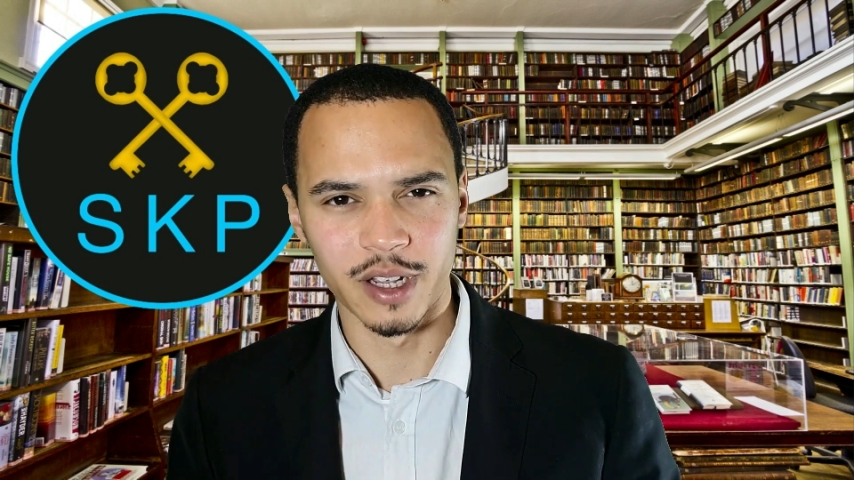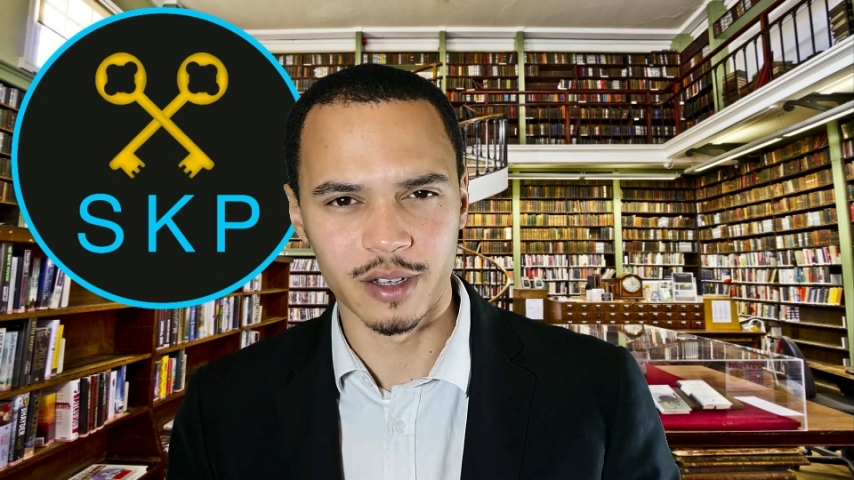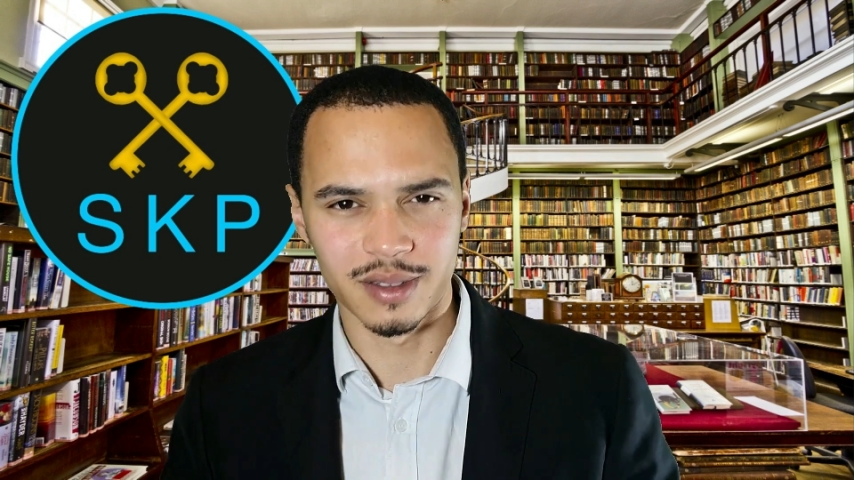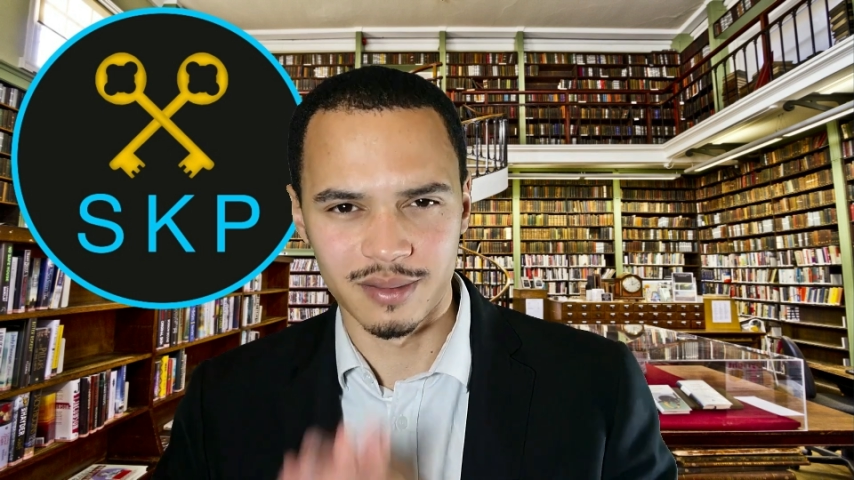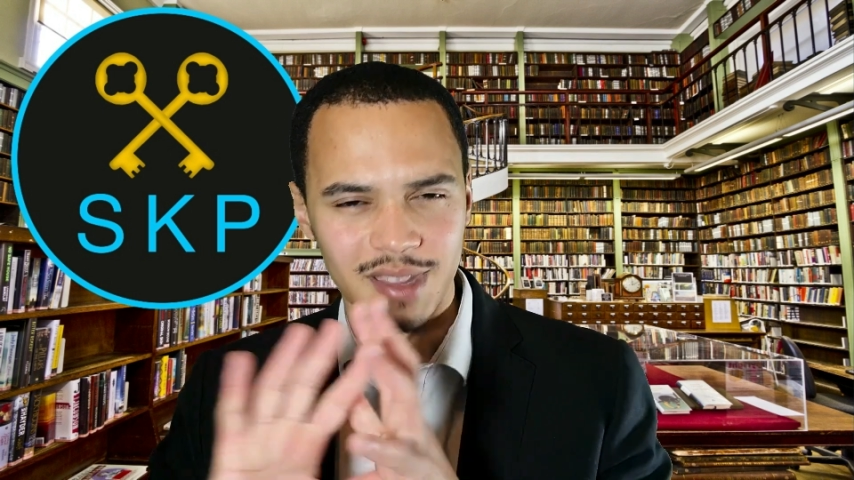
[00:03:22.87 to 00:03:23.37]
here
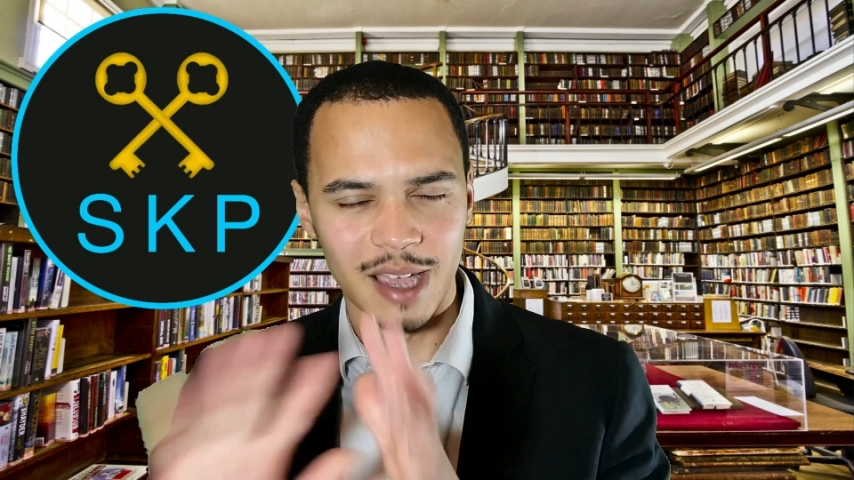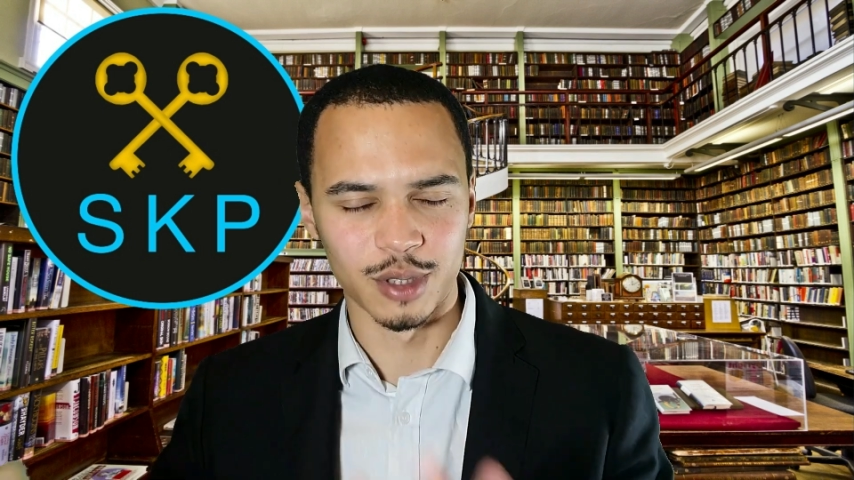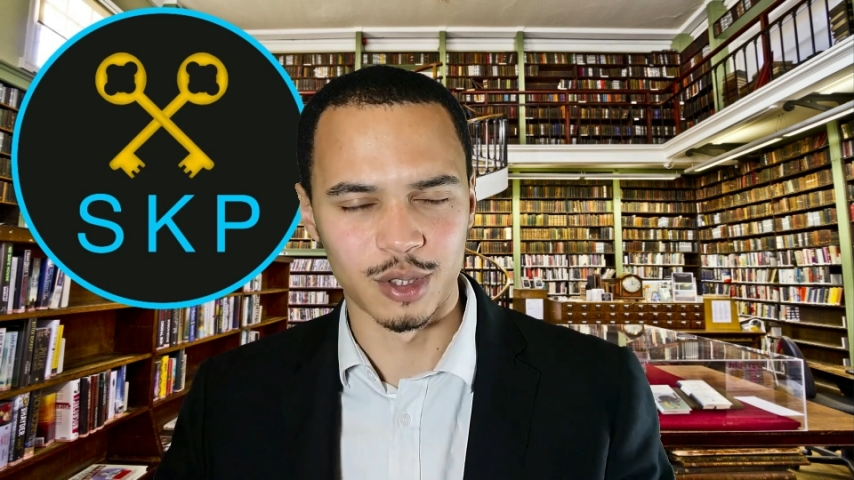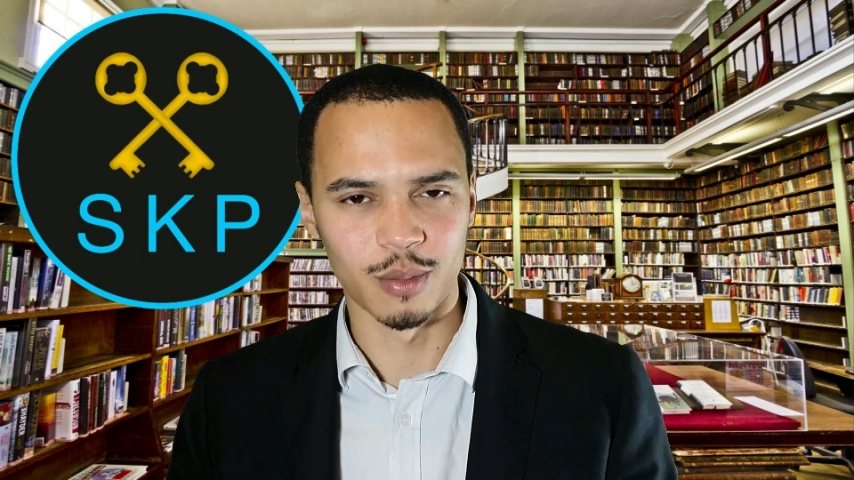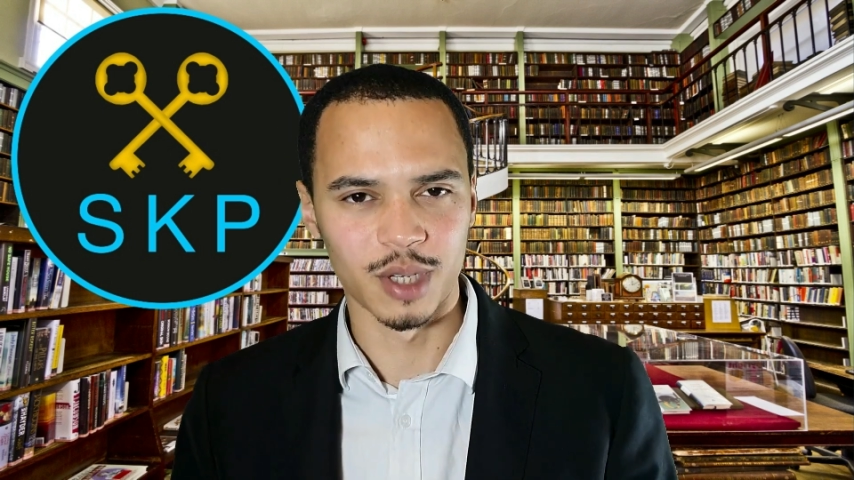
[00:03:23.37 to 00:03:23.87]
because that
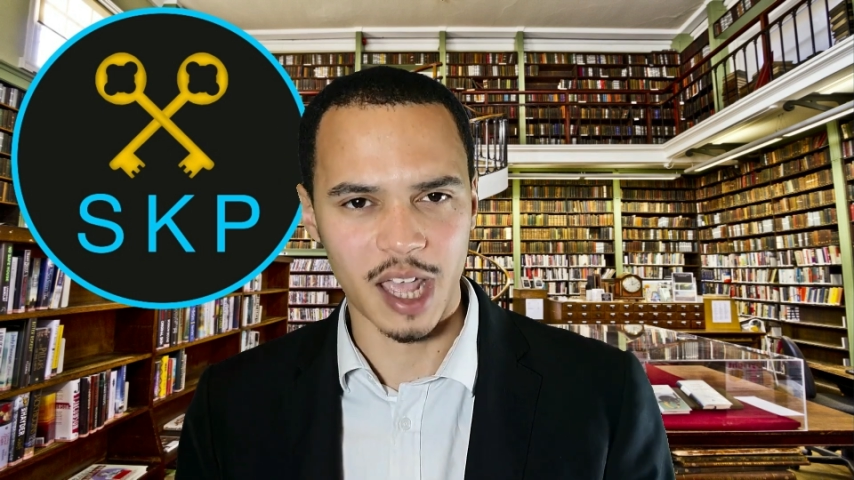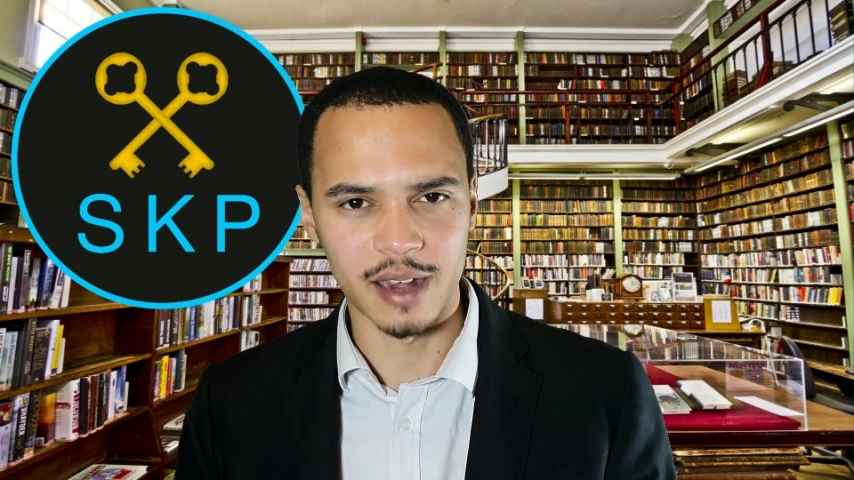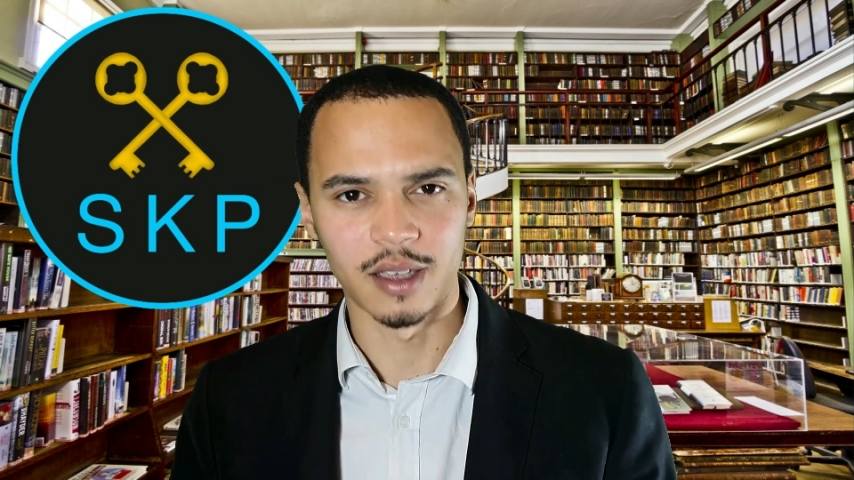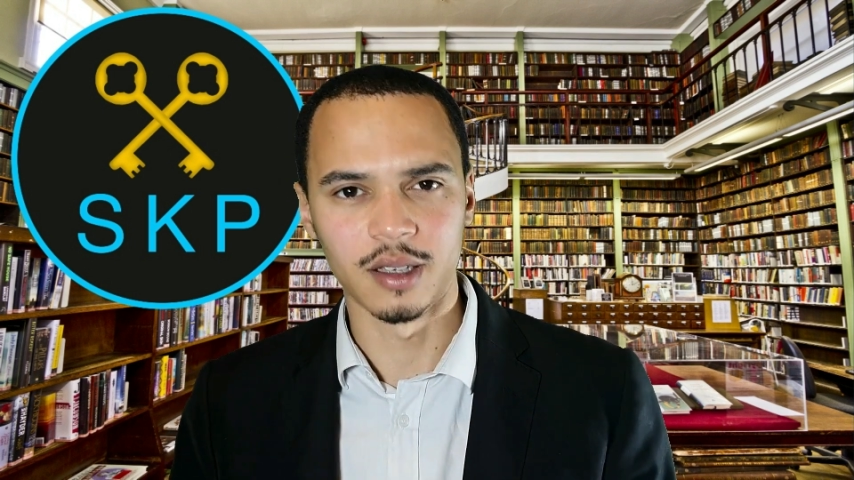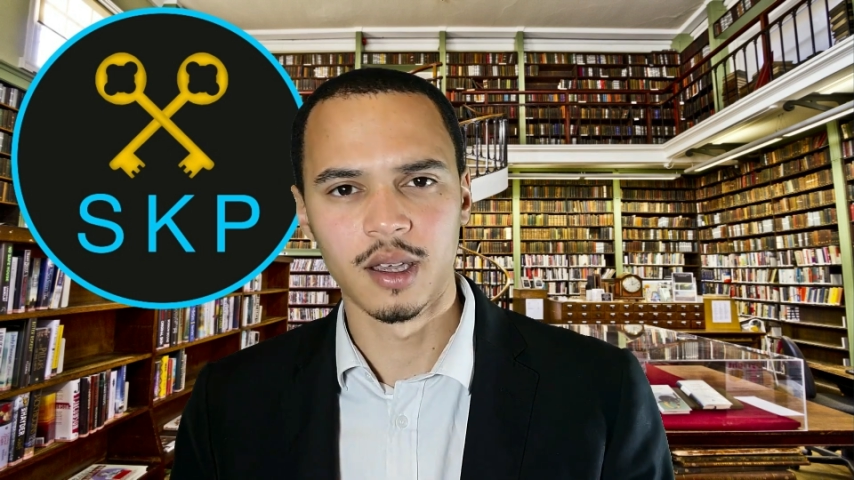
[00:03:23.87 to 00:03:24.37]
was too much
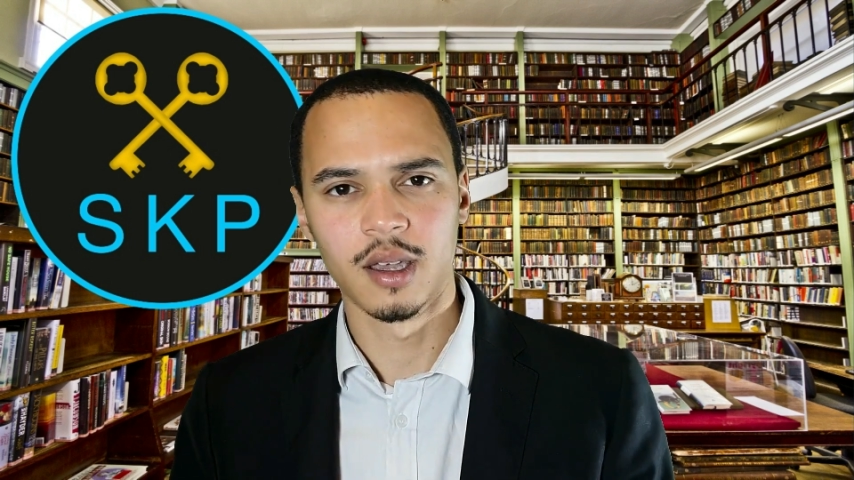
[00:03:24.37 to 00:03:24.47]
headache.